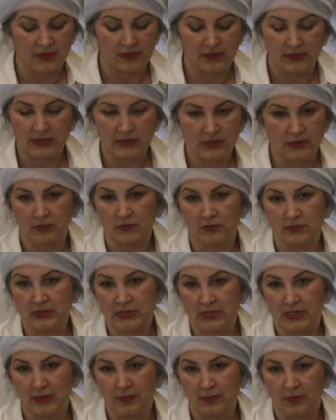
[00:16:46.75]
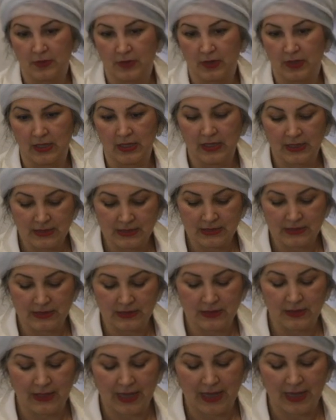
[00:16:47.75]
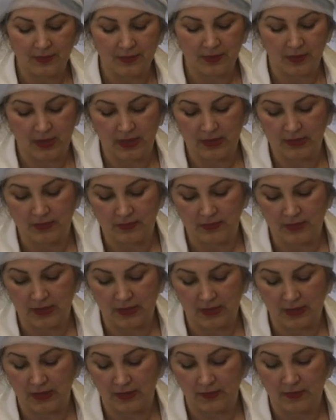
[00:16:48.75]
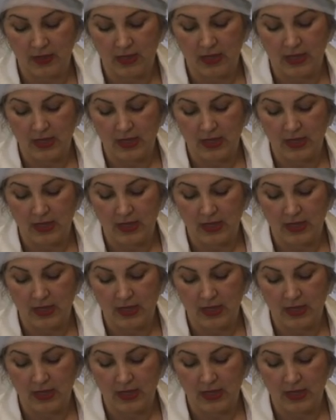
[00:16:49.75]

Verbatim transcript: There is no tip or hint in that part really,